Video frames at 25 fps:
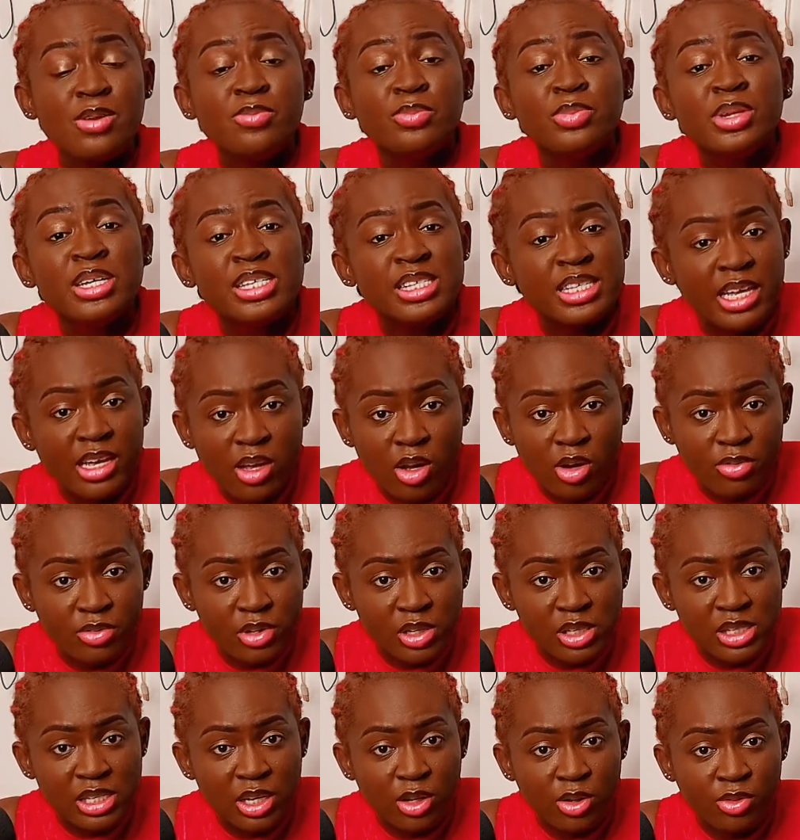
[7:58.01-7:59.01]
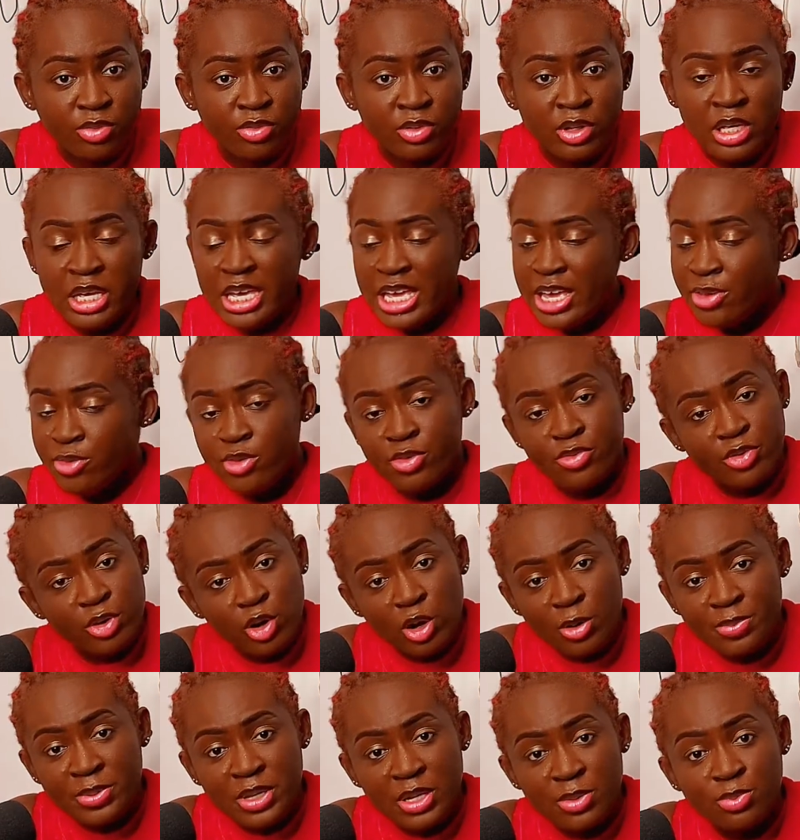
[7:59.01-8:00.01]
please take care of yourself. If you
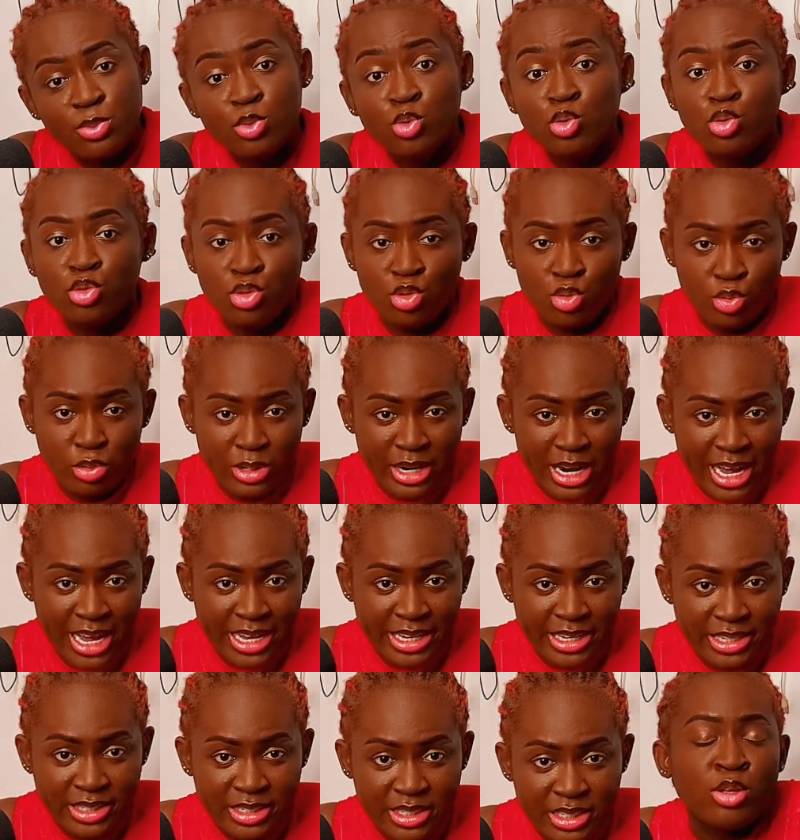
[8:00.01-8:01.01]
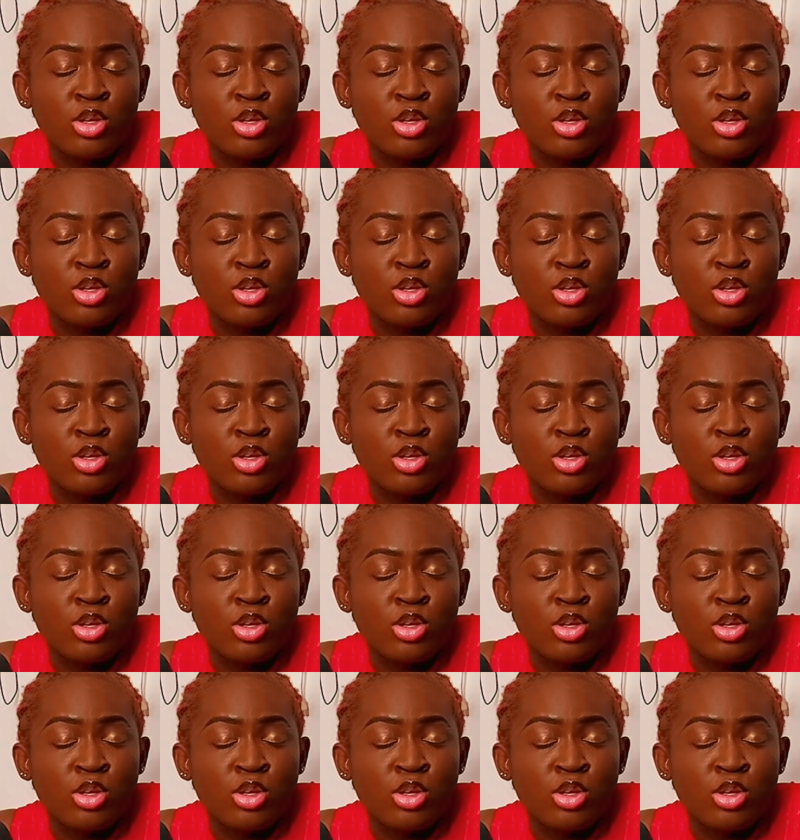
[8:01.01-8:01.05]
follow people, you will die.